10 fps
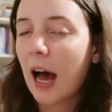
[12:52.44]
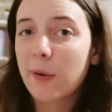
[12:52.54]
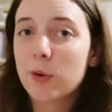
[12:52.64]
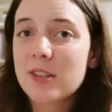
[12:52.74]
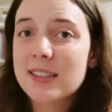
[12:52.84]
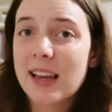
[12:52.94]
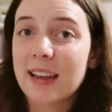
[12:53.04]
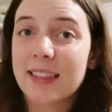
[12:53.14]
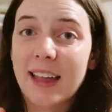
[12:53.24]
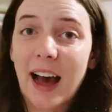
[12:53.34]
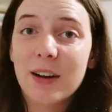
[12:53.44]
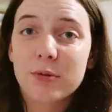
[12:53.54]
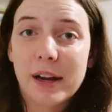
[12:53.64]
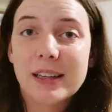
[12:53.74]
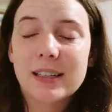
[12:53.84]
I will just say that
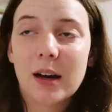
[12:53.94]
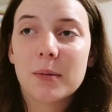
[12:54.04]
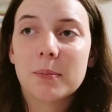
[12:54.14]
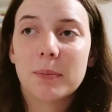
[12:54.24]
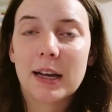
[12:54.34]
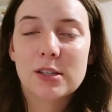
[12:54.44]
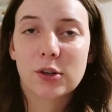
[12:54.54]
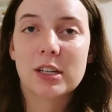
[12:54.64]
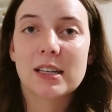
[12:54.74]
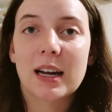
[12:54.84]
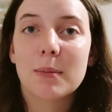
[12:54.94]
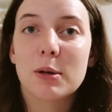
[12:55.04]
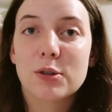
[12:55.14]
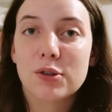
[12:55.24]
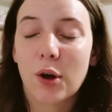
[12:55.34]
raked up my screen time
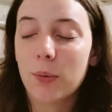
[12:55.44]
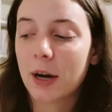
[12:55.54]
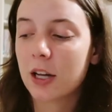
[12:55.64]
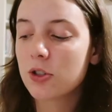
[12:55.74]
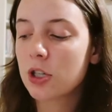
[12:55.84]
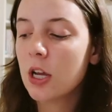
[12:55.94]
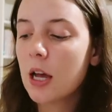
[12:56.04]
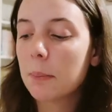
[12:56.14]
so much,